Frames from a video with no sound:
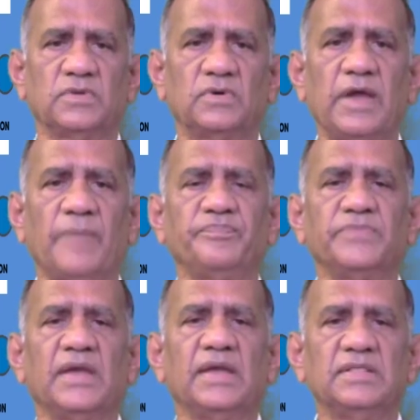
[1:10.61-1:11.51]
Okay.
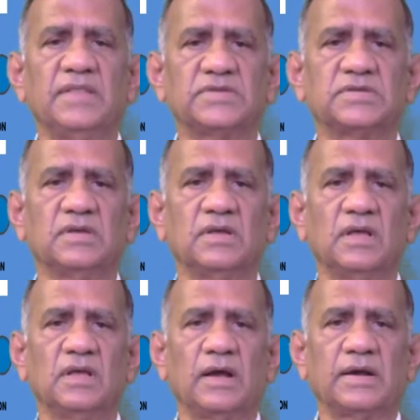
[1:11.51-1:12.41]
In this,
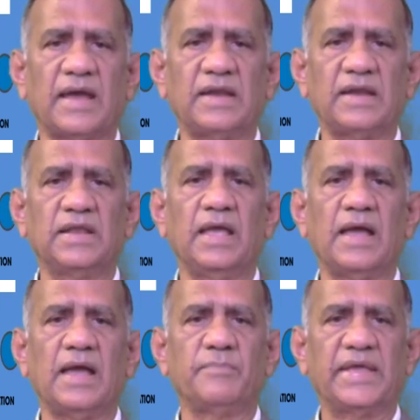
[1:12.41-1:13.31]

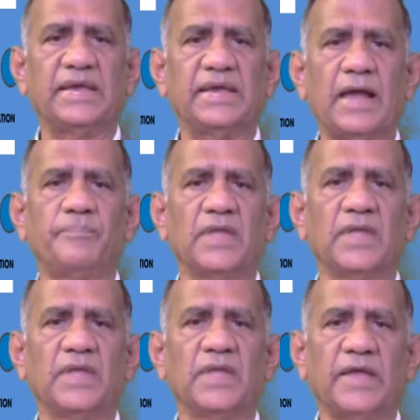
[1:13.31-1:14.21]
currently I am taking up
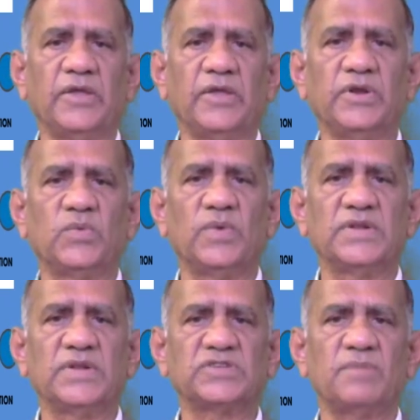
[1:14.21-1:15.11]
the Unit
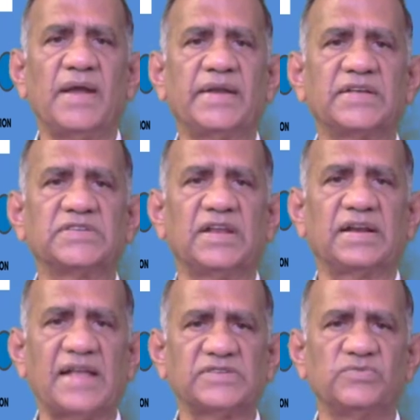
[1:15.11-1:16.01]
1 Systematics
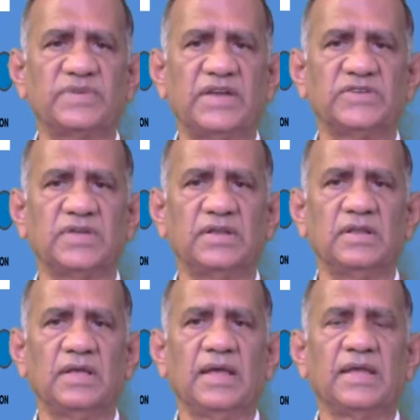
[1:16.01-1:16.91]
and
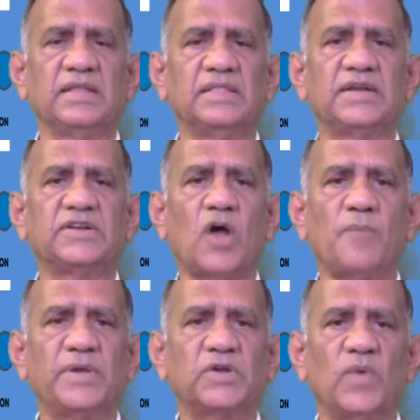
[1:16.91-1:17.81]
Classification in the
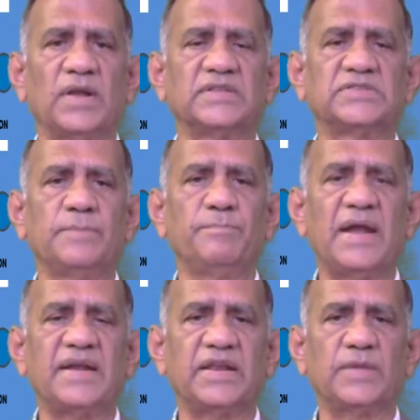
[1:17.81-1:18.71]
topic 1,
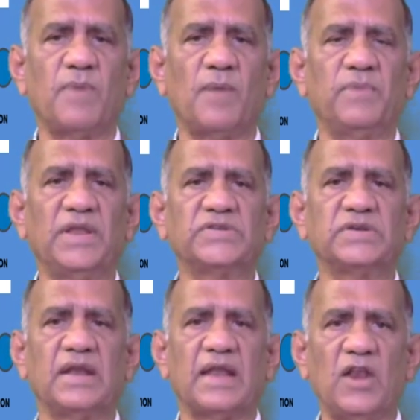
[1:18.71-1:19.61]
SYMPATRIC
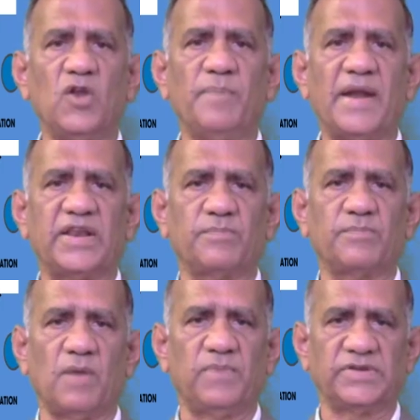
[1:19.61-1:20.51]
population, ALLOPATRIC
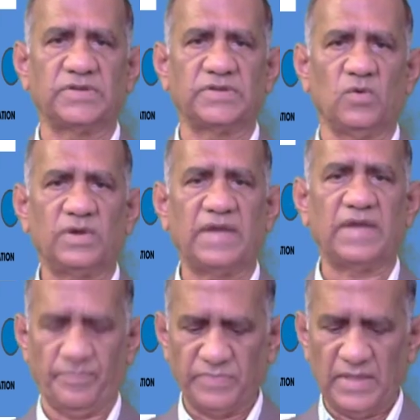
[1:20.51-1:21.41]
population.
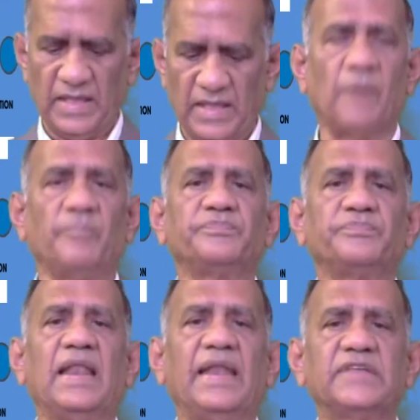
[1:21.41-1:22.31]
Okay. Now,
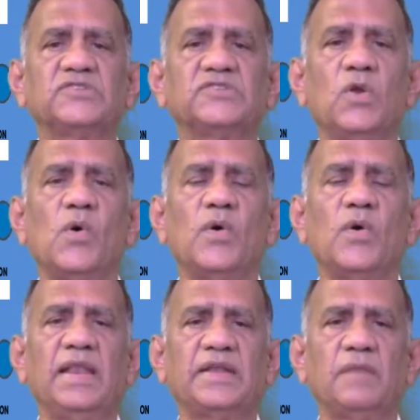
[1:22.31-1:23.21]
let us know
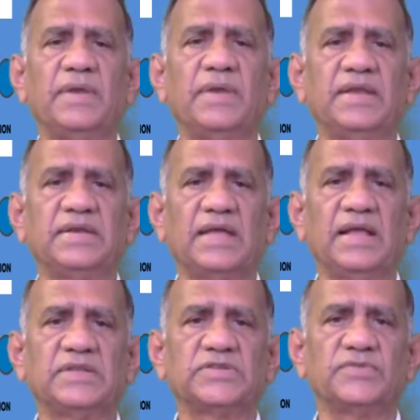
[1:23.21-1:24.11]
a little bit
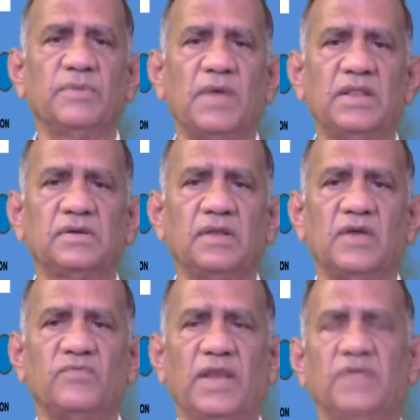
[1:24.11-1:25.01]
details of the
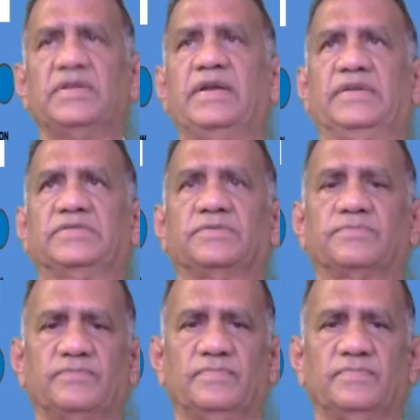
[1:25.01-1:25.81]
molecular phylogenetics.